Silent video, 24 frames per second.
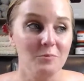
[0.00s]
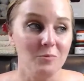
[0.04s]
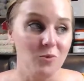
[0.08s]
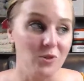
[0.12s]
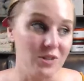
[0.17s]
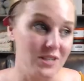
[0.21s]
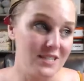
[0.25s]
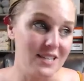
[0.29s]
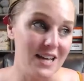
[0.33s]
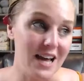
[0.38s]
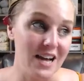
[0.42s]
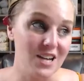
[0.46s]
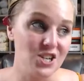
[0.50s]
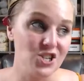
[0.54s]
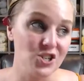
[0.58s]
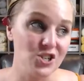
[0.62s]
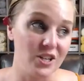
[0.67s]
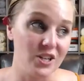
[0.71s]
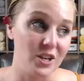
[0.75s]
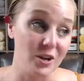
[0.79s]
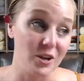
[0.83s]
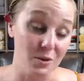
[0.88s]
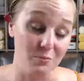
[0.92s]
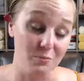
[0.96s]
when it's
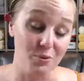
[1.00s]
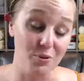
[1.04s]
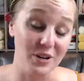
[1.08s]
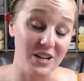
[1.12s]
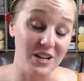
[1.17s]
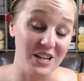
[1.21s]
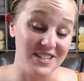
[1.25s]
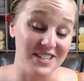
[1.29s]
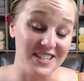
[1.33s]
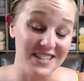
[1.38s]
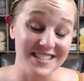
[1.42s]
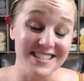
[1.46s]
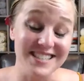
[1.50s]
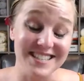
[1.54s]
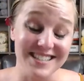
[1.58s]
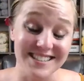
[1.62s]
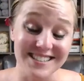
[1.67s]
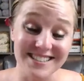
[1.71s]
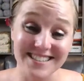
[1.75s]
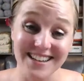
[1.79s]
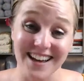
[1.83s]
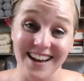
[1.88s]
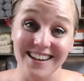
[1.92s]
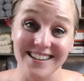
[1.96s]
actually a pretty
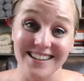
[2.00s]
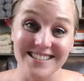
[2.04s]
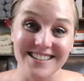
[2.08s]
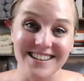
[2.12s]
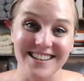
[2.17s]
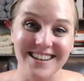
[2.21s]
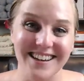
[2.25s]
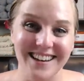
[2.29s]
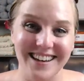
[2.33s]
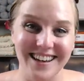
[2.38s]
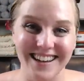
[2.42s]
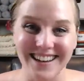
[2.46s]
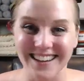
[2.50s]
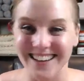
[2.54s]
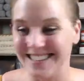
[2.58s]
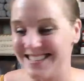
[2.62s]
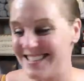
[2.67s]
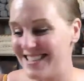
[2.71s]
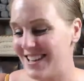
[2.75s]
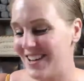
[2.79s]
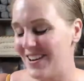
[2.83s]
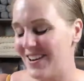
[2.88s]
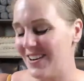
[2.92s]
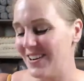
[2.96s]
decent size.
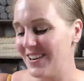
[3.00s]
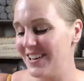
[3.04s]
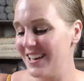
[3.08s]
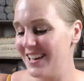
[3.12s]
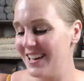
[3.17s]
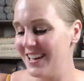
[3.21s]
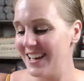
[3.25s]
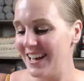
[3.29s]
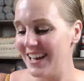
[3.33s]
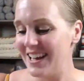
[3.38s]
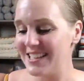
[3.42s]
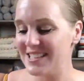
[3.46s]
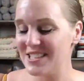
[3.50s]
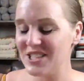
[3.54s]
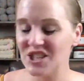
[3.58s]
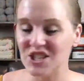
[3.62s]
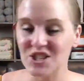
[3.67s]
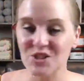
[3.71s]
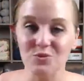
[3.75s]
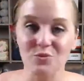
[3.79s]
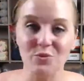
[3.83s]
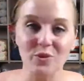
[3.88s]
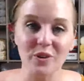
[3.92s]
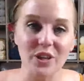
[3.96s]
So it's
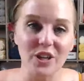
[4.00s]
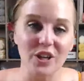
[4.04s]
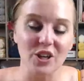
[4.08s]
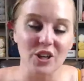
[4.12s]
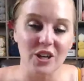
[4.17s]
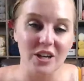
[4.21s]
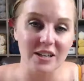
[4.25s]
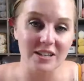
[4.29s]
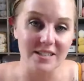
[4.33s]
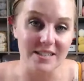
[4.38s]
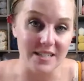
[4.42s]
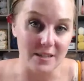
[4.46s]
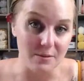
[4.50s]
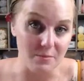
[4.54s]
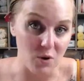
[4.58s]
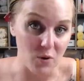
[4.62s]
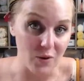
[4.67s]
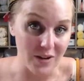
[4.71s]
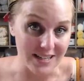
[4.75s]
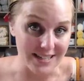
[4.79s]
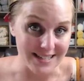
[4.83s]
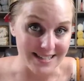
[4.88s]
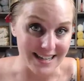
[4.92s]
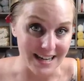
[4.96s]
just a really good demo
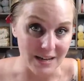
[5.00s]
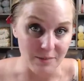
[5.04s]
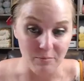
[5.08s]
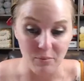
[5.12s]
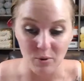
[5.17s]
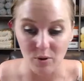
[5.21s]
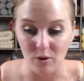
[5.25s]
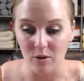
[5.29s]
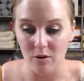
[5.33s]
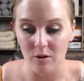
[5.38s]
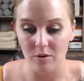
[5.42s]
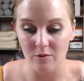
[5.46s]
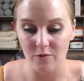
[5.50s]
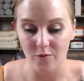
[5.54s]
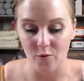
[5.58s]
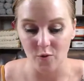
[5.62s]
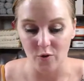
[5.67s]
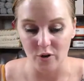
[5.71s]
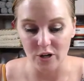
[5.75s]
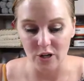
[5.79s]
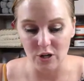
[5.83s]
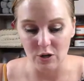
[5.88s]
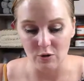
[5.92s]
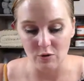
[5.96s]
example
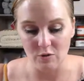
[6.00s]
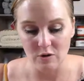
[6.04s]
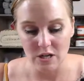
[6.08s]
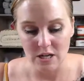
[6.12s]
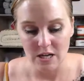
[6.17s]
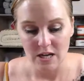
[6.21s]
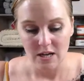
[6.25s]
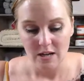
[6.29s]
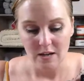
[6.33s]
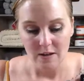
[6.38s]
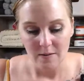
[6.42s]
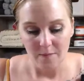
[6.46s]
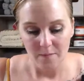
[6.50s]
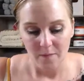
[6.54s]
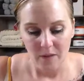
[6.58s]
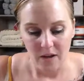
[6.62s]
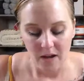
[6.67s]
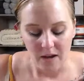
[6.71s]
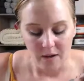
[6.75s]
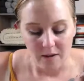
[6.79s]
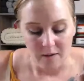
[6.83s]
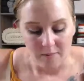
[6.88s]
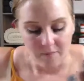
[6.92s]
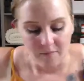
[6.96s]
for you.
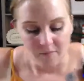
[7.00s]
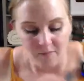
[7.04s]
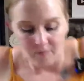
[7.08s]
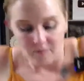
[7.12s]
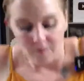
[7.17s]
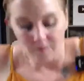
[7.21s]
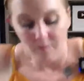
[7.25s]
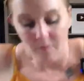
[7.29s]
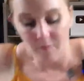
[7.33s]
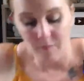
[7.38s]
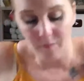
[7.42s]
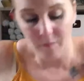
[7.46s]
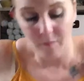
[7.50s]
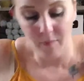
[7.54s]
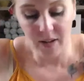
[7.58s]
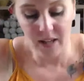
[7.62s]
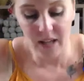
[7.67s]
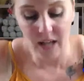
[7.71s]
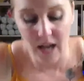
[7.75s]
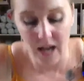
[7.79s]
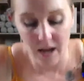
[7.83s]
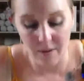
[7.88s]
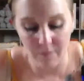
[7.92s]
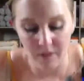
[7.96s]
Um, but
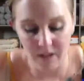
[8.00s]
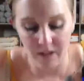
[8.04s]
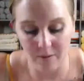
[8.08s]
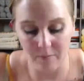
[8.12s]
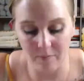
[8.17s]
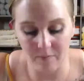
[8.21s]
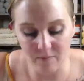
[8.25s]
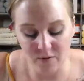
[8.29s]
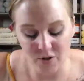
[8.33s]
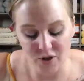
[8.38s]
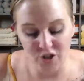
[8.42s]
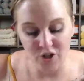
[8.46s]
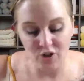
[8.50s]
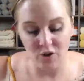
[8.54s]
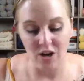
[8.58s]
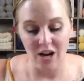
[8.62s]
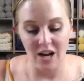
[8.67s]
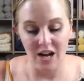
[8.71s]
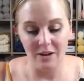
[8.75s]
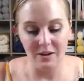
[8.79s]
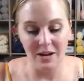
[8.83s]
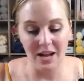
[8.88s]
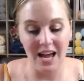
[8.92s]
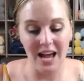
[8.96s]
yeah, I'm gonna show,
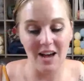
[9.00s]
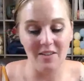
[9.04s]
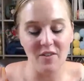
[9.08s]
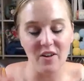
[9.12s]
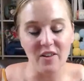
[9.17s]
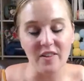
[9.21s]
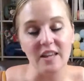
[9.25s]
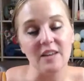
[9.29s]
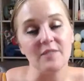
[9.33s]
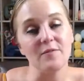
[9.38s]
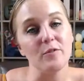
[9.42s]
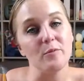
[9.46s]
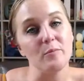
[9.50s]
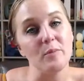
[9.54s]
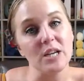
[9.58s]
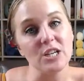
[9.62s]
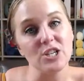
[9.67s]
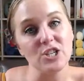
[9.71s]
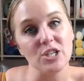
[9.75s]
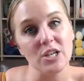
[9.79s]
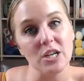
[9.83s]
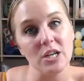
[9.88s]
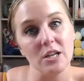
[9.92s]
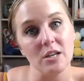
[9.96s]
have all the
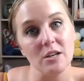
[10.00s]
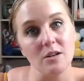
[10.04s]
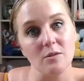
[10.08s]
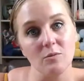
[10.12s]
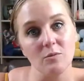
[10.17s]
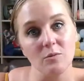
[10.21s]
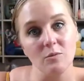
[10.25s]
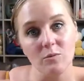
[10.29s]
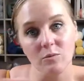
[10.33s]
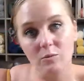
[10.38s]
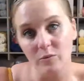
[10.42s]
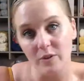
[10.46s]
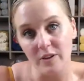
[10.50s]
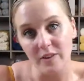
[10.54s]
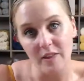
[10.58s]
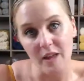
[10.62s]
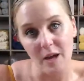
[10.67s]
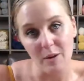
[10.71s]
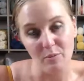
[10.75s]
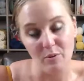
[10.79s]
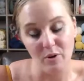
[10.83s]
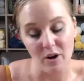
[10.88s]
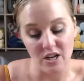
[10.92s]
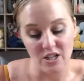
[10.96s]
information with
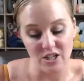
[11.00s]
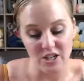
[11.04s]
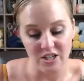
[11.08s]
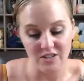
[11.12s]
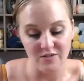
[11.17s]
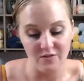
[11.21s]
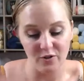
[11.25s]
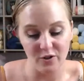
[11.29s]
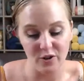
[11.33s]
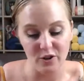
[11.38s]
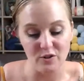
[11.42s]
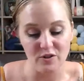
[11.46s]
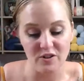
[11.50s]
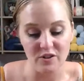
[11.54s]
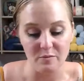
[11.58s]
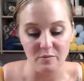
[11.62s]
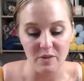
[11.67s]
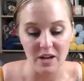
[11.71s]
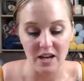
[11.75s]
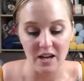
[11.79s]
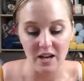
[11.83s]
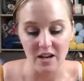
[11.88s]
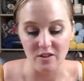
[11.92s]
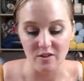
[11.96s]
that project for you to
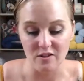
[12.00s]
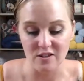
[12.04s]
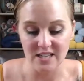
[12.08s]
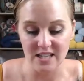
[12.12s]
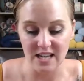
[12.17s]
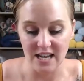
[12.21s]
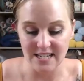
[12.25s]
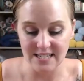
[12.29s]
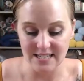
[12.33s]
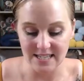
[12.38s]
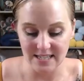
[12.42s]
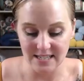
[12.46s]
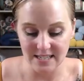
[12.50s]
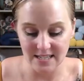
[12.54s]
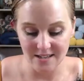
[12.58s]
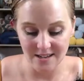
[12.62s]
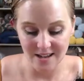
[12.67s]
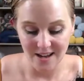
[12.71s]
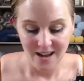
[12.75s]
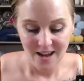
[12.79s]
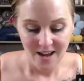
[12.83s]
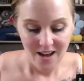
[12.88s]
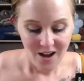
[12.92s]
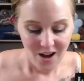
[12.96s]
make other sizes.
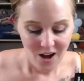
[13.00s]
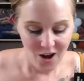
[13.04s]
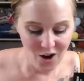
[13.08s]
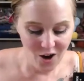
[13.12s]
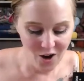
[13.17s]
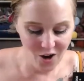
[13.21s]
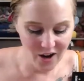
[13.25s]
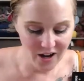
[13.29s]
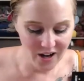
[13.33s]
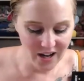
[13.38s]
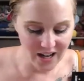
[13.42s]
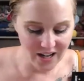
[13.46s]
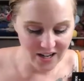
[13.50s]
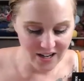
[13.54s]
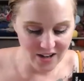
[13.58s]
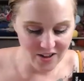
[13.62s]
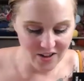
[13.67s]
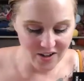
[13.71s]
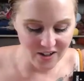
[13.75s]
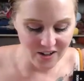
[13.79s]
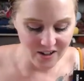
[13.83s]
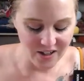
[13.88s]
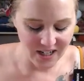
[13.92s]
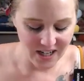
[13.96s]
Oh, I got
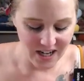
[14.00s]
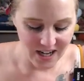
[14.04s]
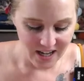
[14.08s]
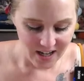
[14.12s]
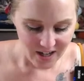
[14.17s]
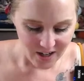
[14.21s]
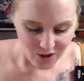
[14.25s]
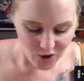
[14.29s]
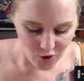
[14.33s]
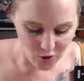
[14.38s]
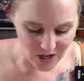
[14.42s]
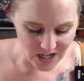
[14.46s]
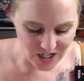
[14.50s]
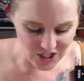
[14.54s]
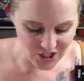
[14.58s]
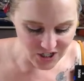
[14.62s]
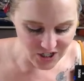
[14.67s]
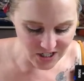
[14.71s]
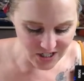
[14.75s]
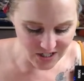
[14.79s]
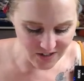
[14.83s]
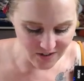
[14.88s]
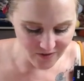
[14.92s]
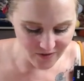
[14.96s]
another
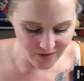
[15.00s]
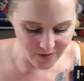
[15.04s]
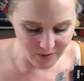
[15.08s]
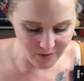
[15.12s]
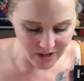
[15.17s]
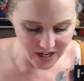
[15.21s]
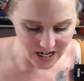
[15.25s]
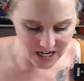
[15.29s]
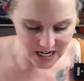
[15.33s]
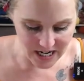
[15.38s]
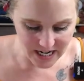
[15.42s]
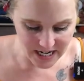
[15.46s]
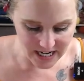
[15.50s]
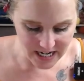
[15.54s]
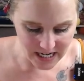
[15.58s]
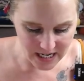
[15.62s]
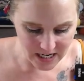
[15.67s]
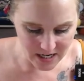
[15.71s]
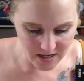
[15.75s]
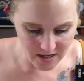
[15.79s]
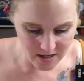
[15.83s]
question from Carrie.